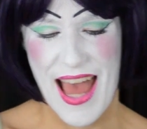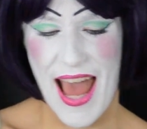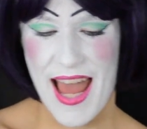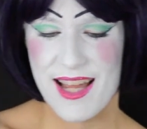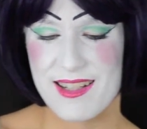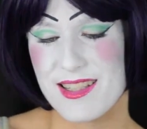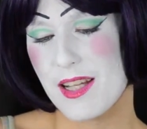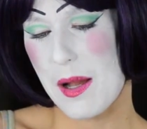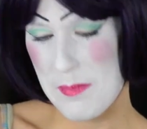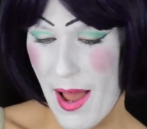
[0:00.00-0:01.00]
And
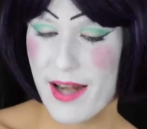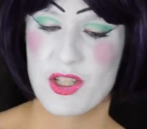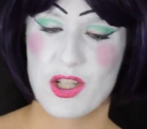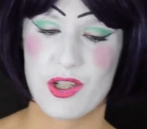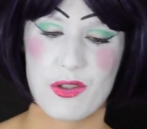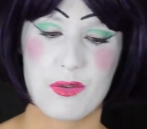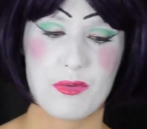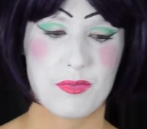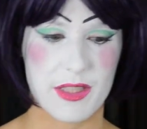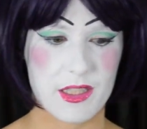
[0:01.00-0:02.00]
come back
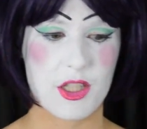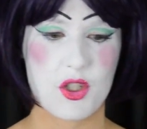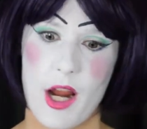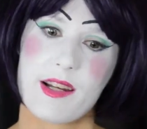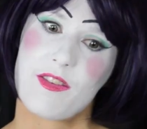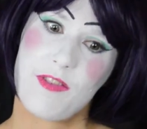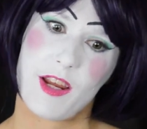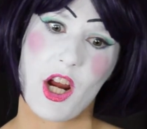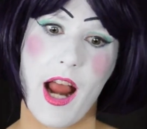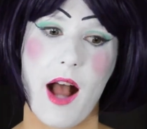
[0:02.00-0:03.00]
to really trying to
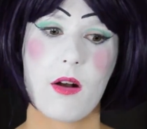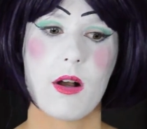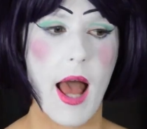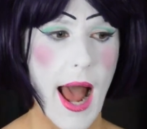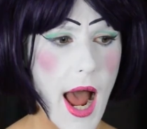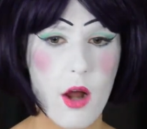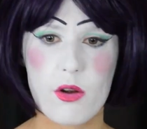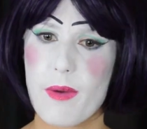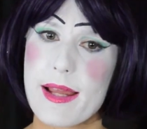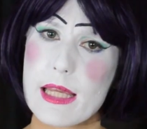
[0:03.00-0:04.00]
figure out, how
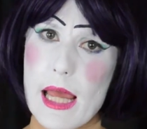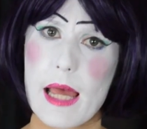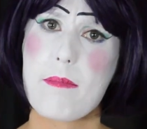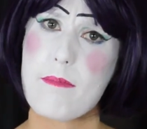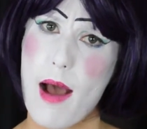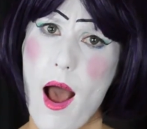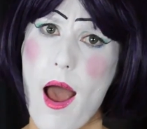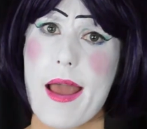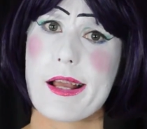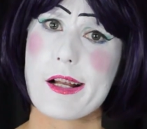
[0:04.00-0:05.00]
do I get
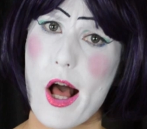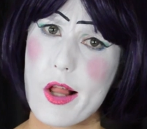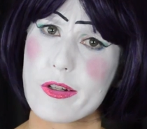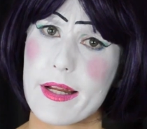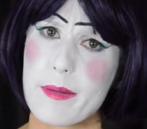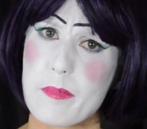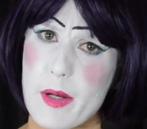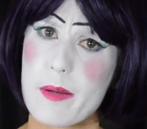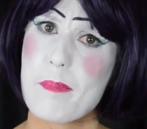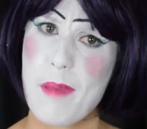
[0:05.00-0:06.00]
my coloring
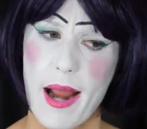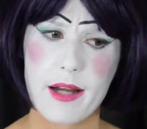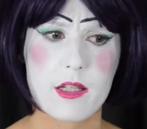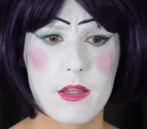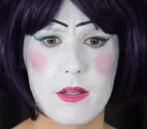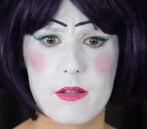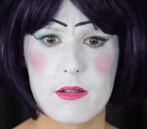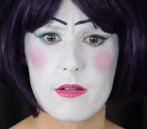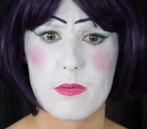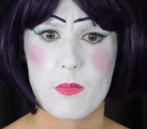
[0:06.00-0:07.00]
book back to the
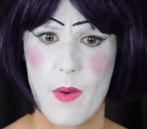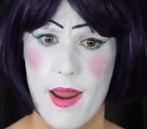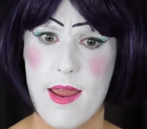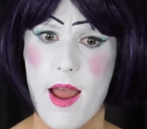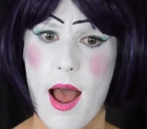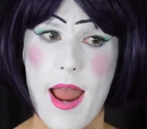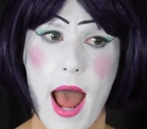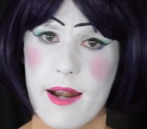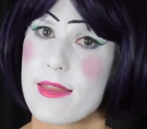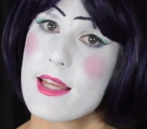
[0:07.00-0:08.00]
way I
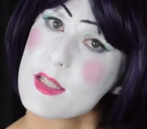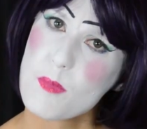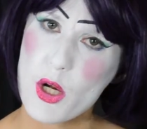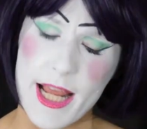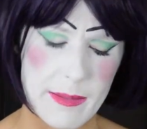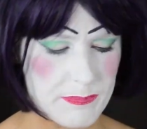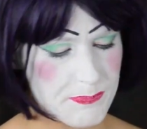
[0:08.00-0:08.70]
had it this morning?